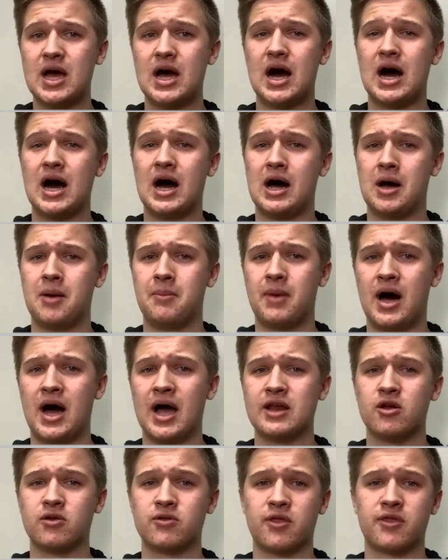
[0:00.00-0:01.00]

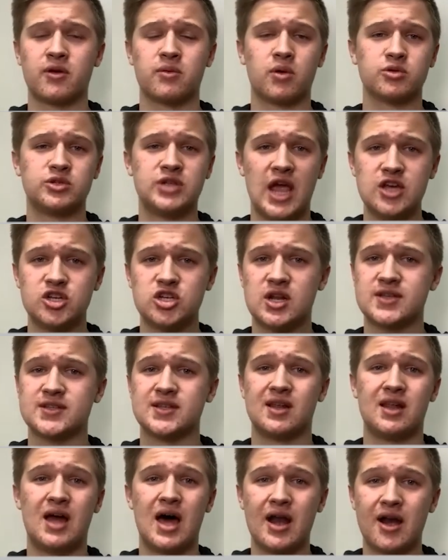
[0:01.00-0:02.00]
I know that their rotation has a
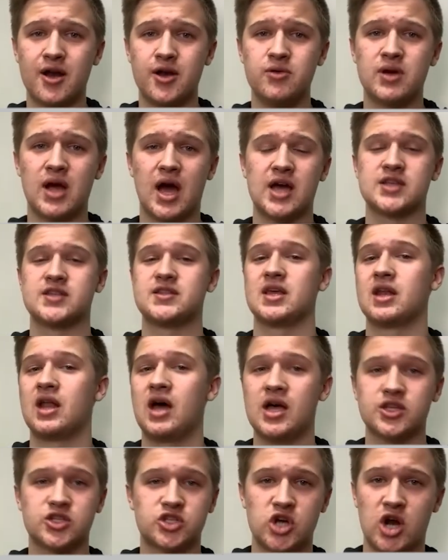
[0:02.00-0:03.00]
lot of new guys. They
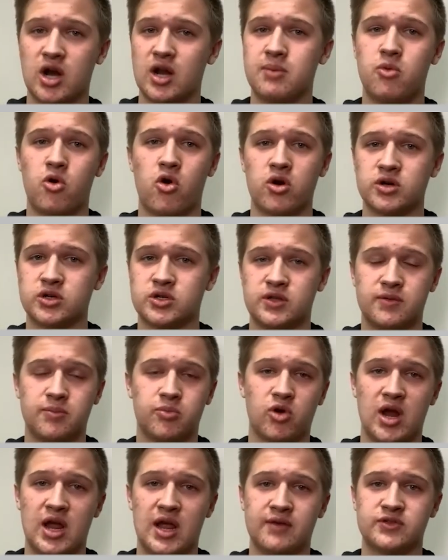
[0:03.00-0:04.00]
lost Charlie Morton to the
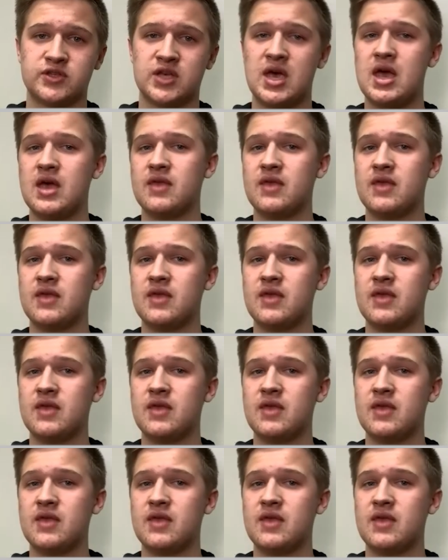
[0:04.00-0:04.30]
Braves.